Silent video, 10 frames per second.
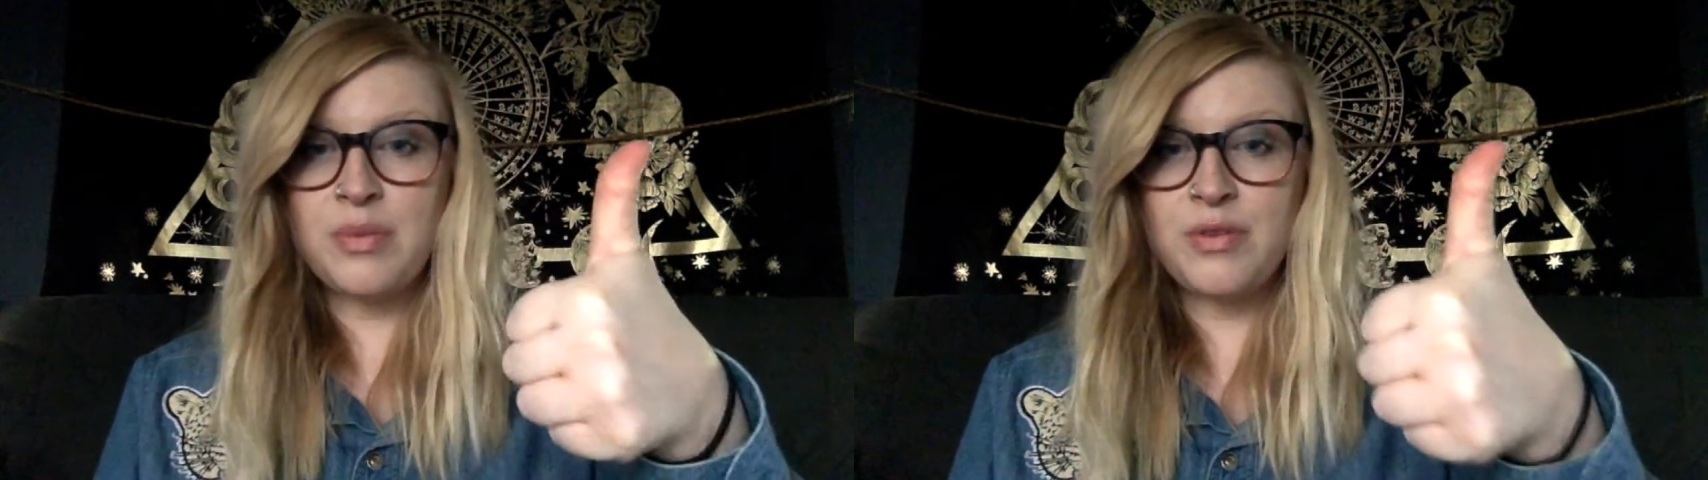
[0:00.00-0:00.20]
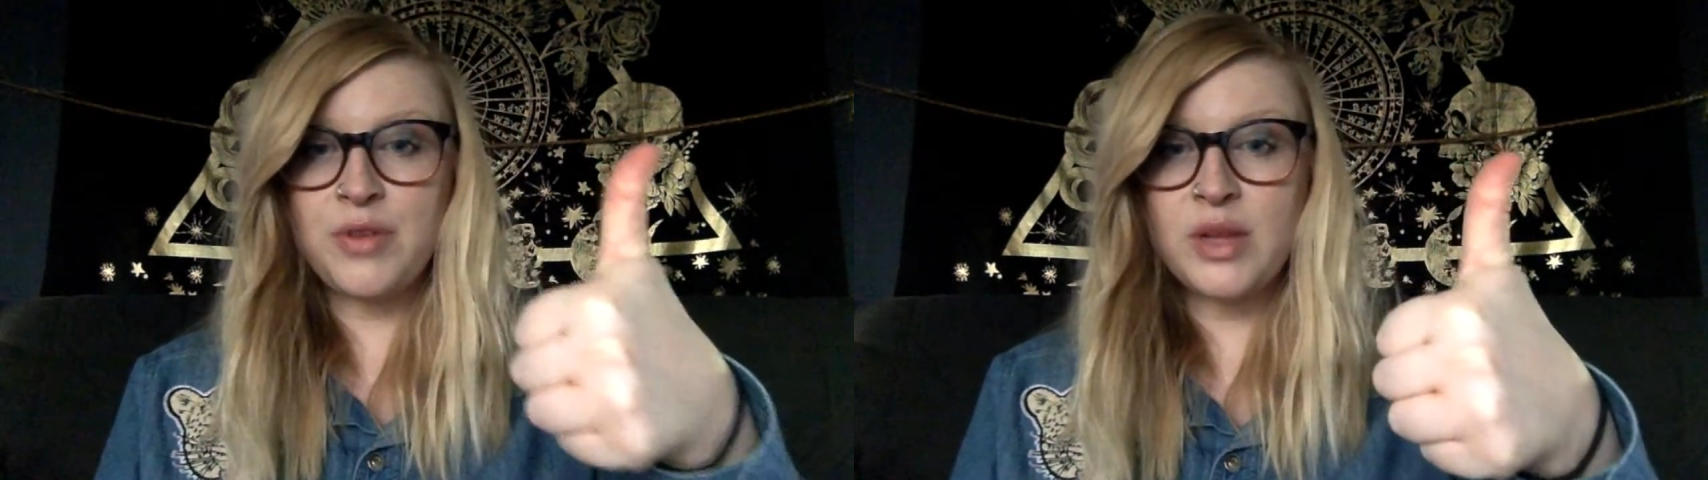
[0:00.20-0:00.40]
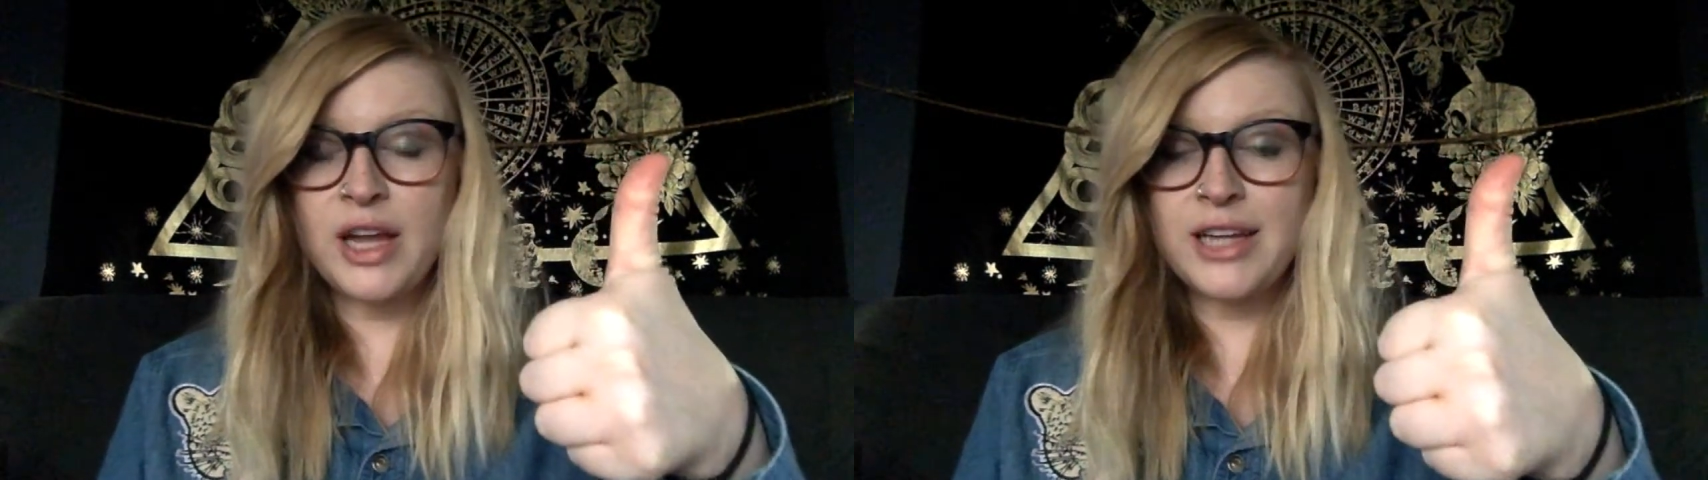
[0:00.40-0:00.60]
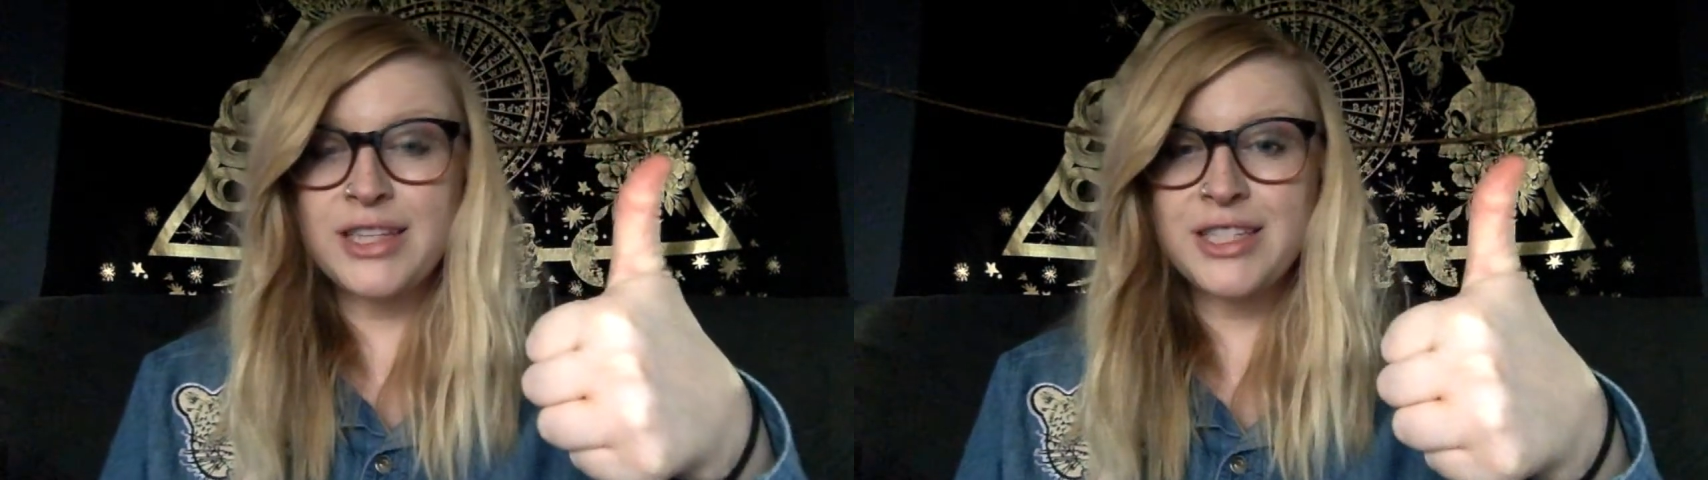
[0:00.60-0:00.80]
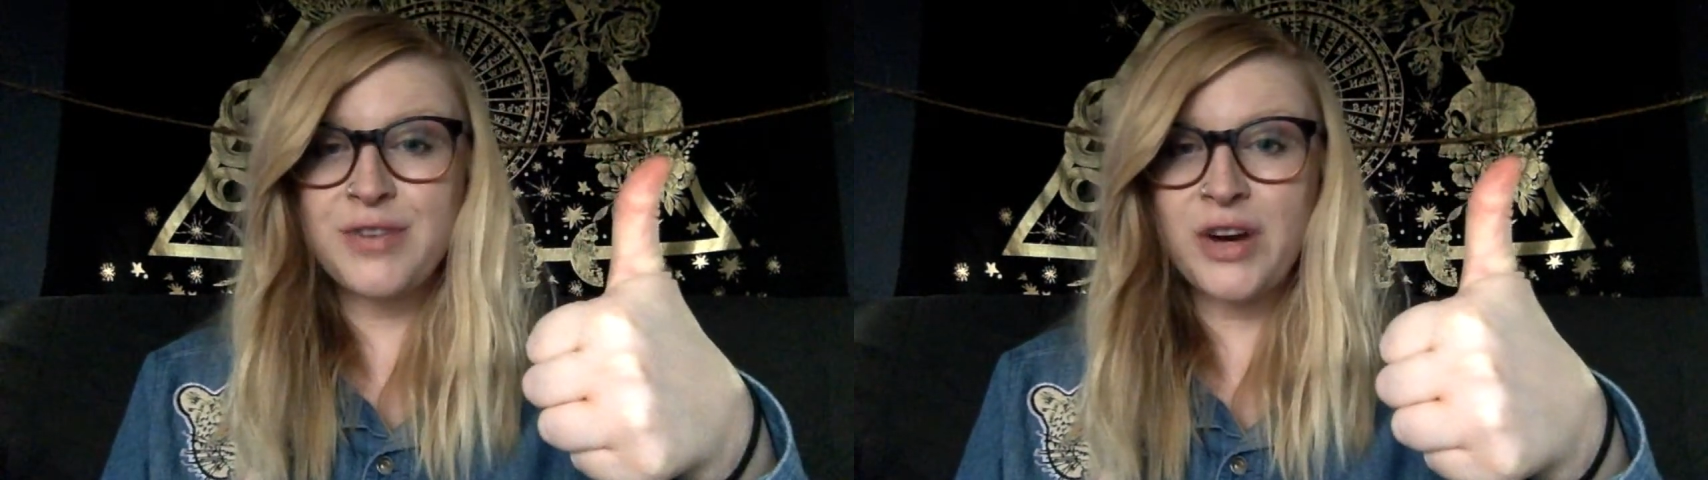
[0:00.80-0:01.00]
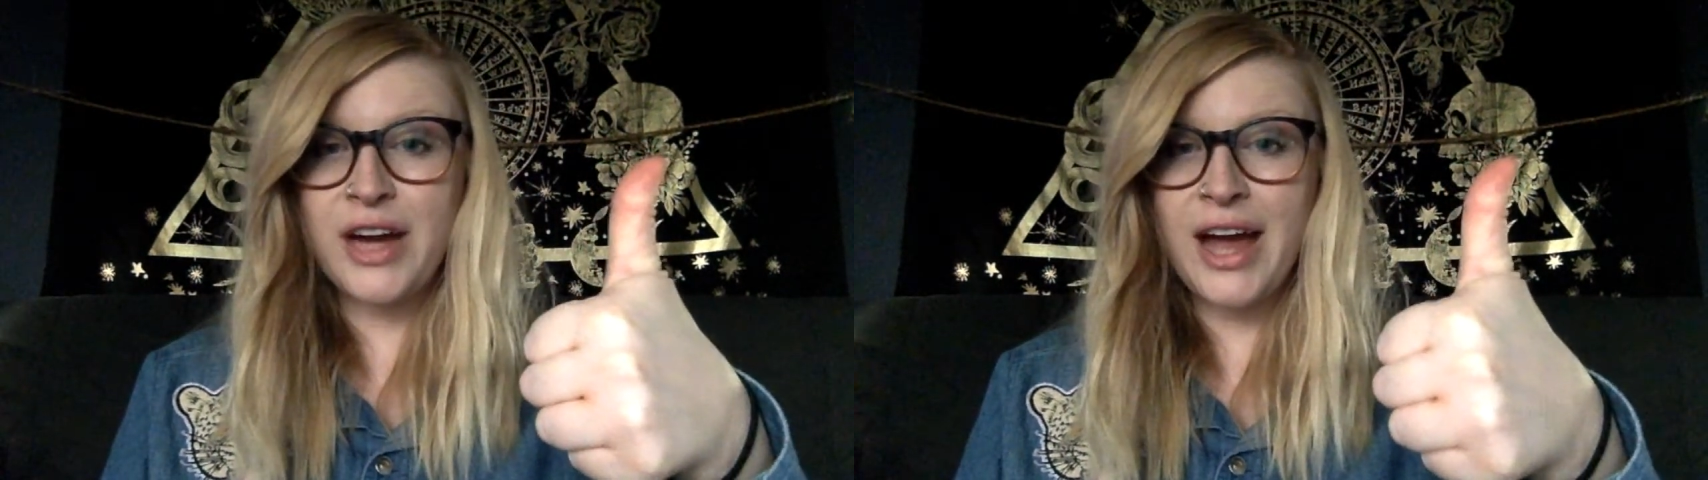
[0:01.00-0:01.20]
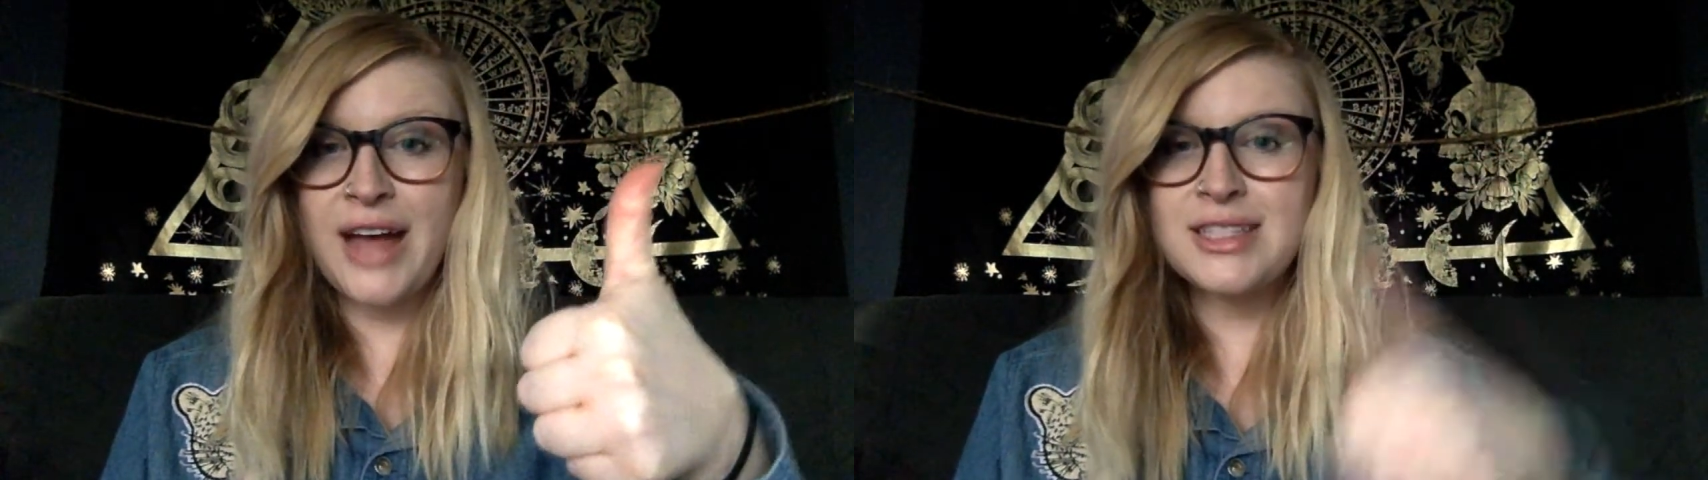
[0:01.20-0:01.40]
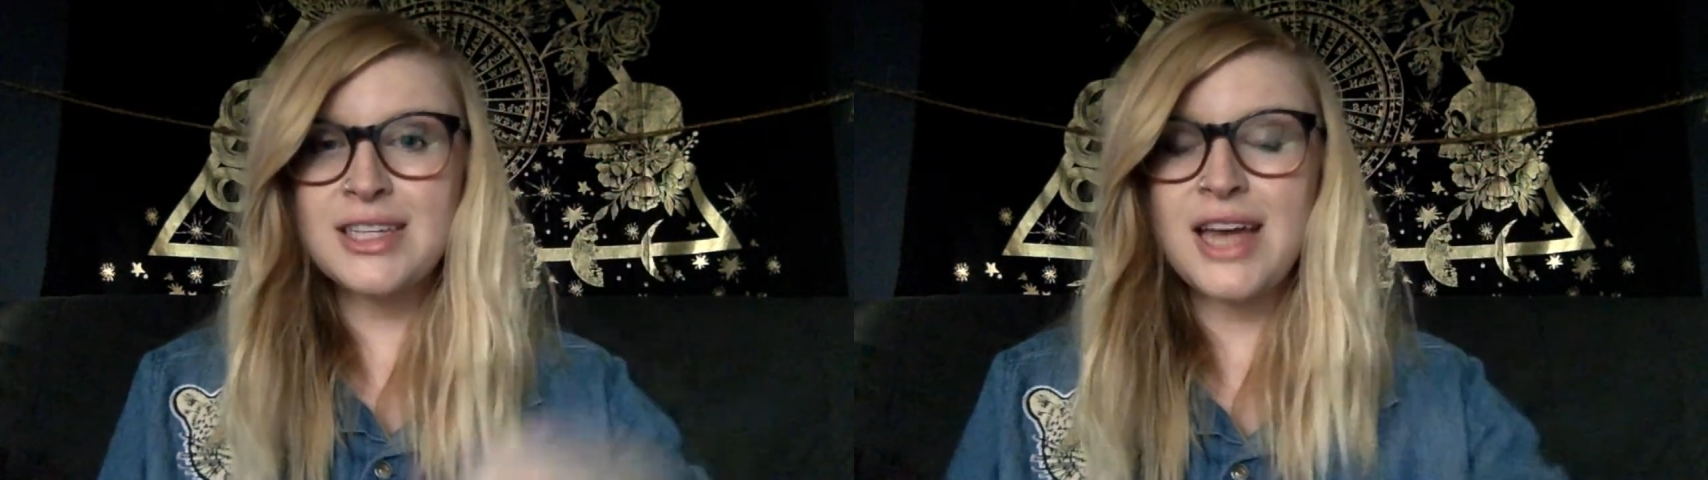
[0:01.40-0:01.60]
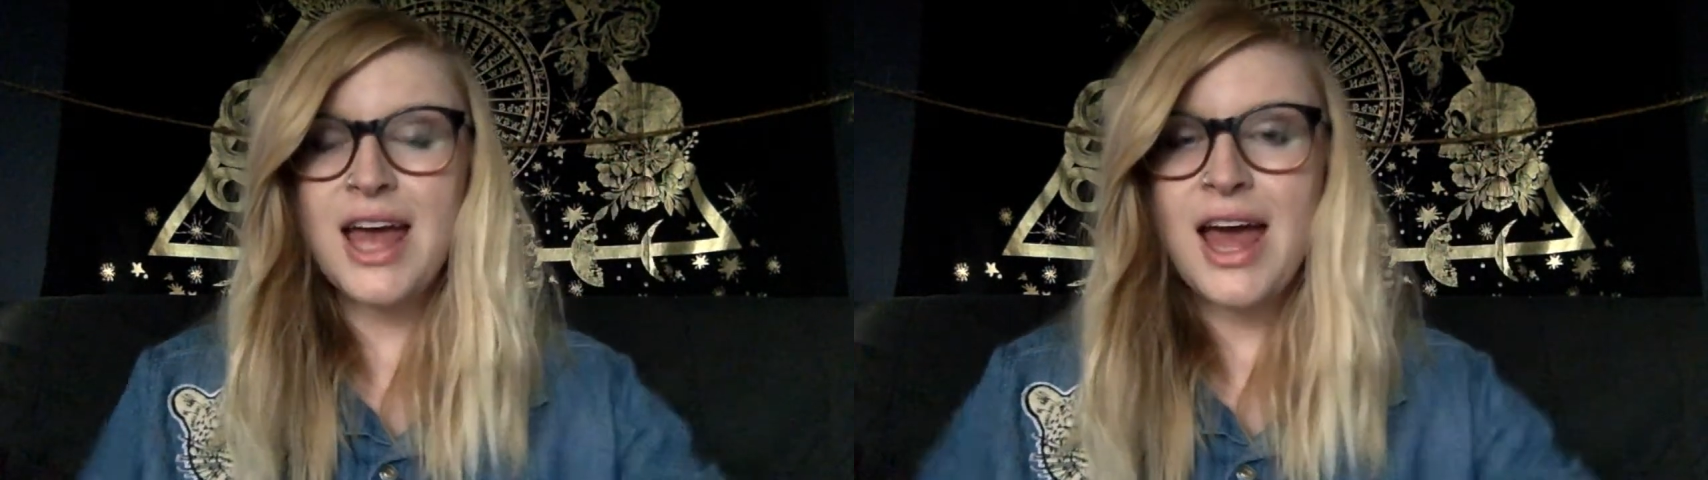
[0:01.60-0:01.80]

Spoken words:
if you like this forecast,